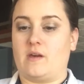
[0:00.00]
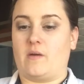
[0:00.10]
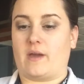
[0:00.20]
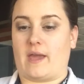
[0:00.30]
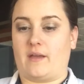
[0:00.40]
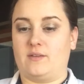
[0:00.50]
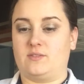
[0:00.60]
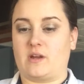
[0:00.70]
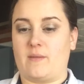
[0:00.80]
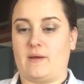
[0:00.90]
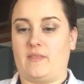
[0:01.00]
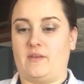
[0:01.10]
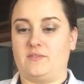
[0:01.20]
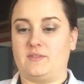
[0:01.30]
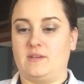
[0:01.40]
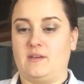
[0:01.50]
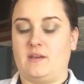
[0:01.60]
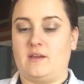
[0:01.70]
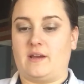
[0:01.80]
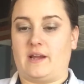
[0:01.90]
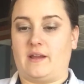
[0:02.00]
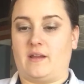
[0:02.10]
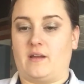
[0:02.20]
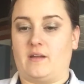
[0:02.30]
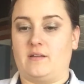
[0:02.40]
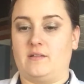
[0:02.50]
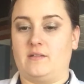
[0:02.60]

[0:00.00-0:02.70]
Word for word: Okay, sorry about this. I uh